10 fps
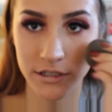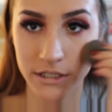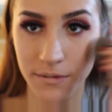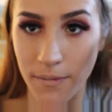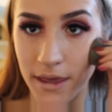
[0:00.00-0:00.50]
and
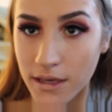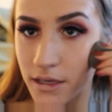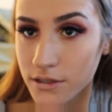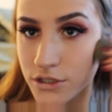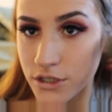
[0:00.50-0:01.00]
just
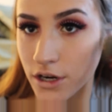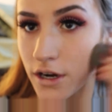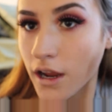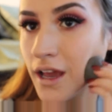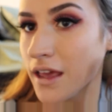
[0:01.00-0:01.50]
making
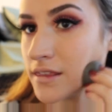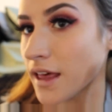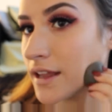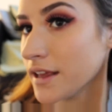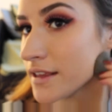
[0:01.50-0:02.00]
sure
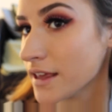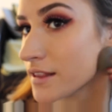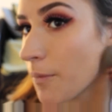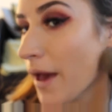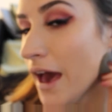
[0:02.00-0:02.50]
that it
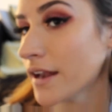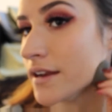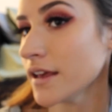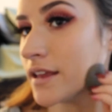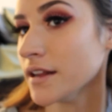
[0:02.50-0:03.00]
gets
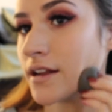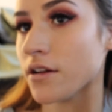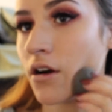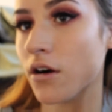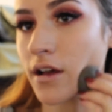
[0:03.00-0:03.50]
patted in and
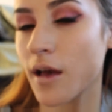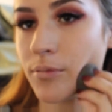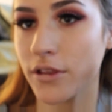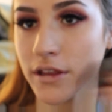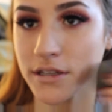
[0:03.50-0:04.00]
it all
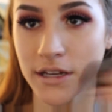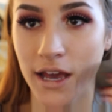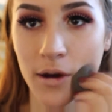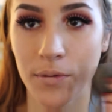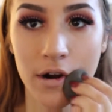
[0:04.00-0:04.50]
got blended
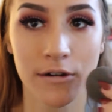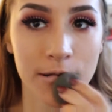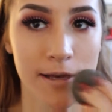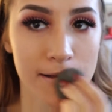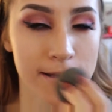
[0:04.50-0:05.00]
out
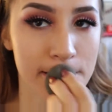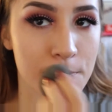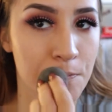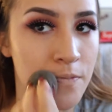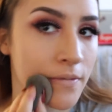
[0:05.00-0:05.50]

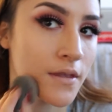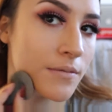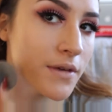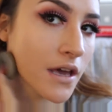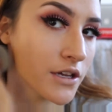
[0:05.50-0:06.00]
perfectly,
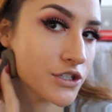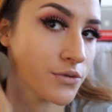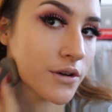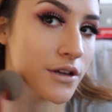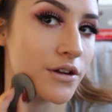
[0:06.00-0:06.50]
because
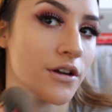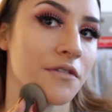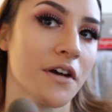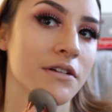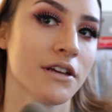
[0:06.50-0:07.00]
you want your
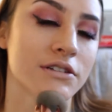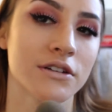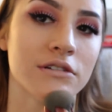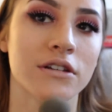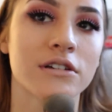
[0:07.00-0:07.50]

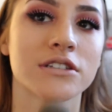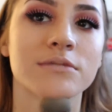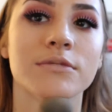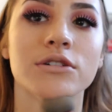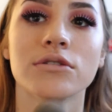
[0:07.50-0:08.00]
foundation to look
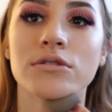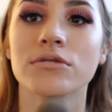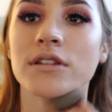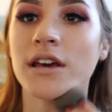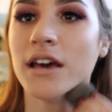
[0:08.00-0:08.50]

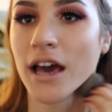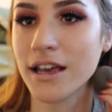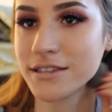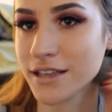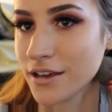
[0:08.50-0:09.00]
smooth
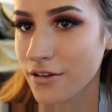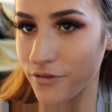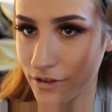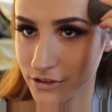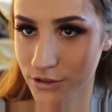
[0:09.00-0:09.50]
as
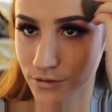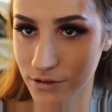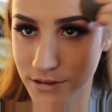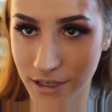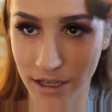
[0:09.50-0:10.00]
if it's your
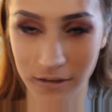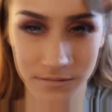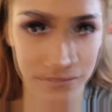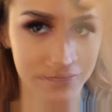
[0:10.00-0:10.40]
real skin.